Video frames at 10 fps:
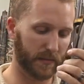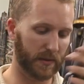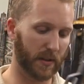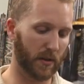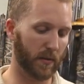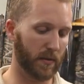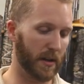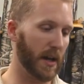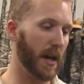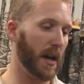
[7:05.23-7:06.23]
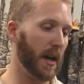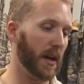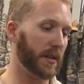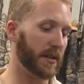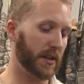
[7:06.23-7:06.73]
so
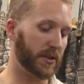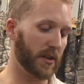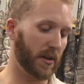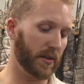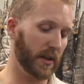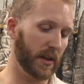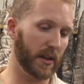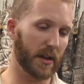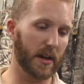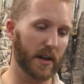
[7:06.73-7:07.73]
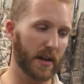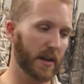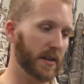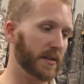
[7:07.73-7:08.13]
touched on the